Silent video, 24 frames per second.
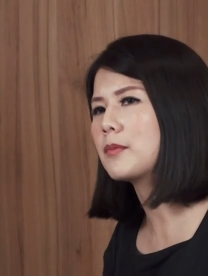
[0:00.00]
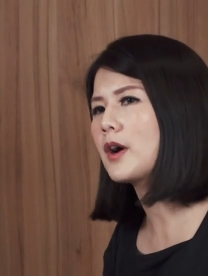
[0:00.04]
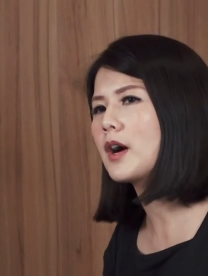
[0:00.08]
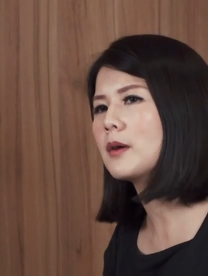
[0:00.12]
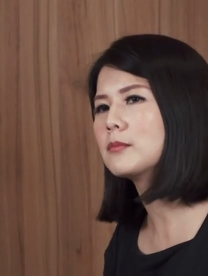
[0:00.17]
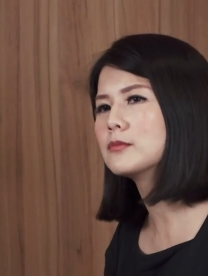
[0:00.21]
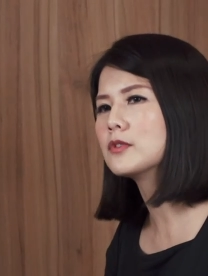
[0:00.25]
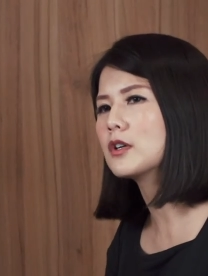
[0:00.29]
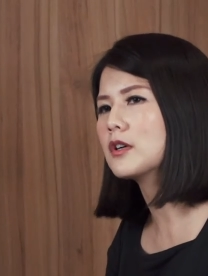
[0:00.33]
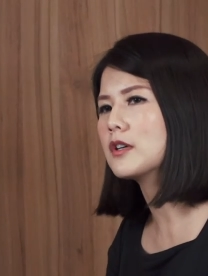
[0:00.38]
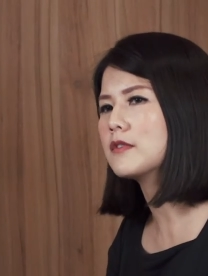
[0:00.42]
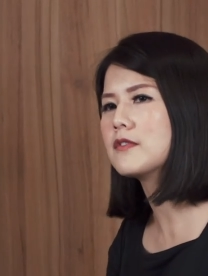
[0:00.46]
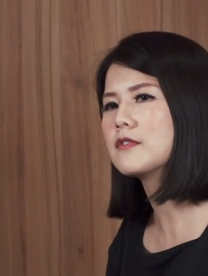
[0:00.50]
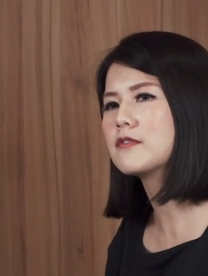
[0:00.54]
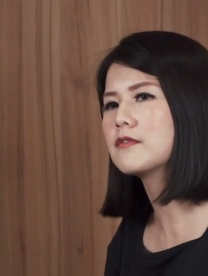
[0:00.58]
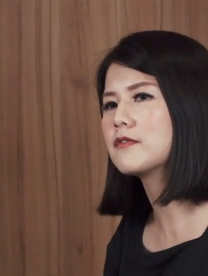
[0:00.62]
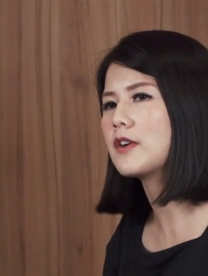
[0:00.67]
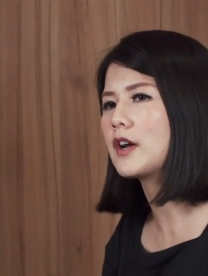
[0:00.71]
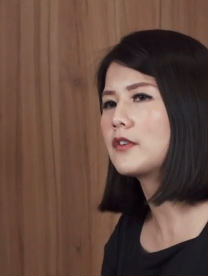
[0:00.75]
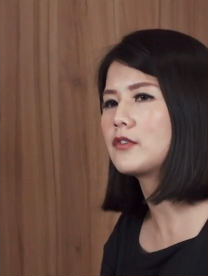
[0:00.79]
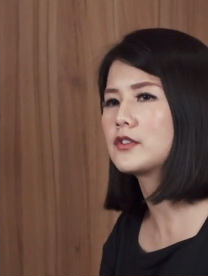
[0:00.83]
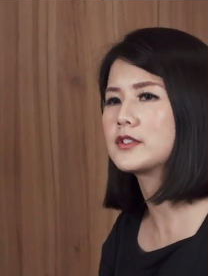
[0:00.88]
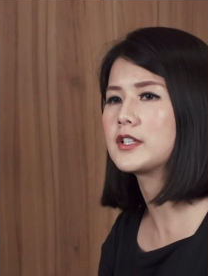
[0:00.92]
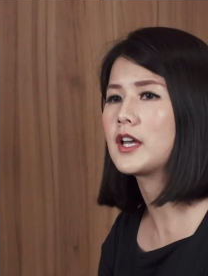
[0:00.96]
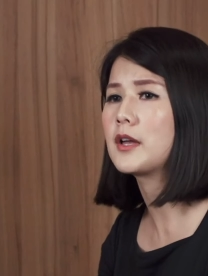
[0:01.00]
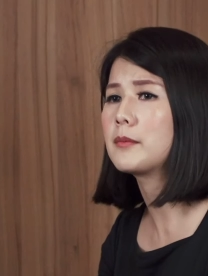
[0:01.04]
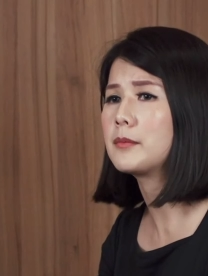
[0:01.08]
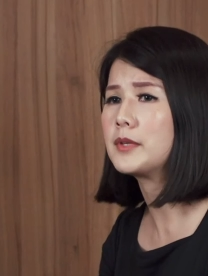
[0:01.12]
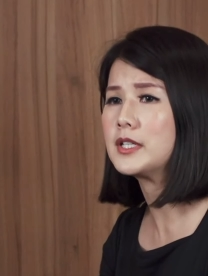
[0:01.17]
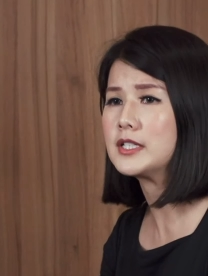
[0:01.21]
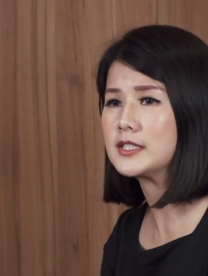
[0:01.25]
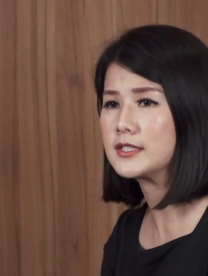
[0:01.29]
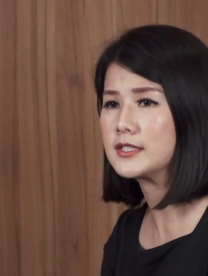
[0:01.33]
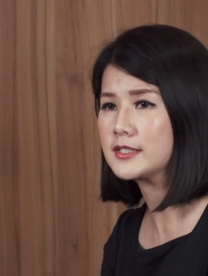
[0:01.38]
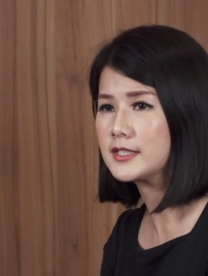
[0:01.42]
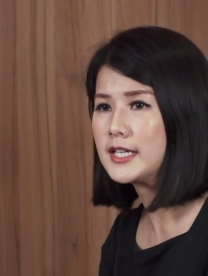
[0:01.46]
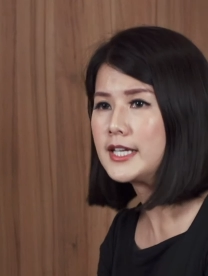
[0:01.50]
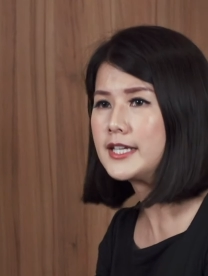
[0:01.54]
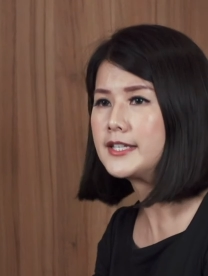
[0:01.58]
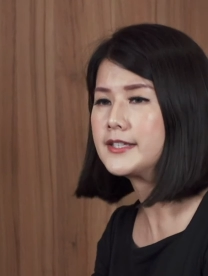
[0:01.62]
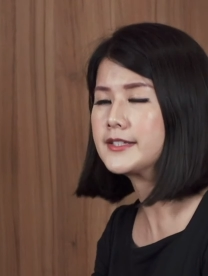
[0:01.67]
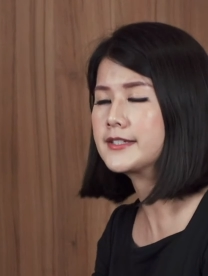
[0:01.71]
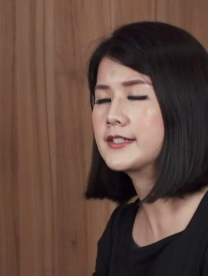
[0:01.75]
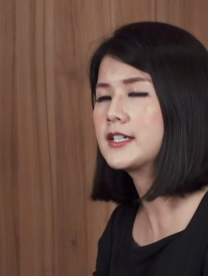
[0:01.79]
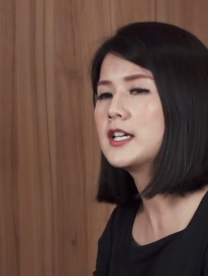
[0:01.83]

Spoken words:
pump, not even 5 or 10 minutes late.